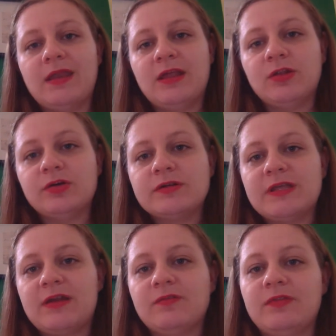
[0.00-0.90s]
he learned
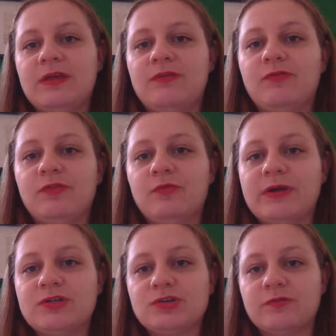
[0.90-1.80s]
that of the
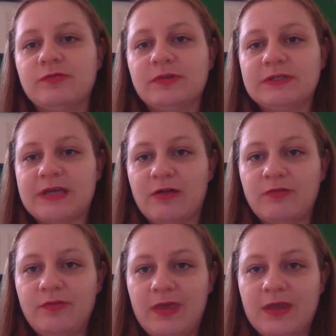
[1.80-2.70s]
influential
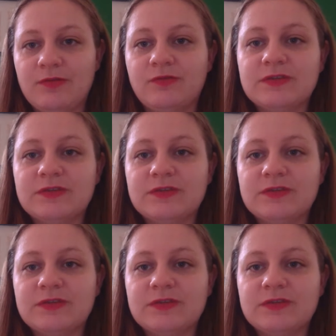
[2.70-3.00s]
Philadelphian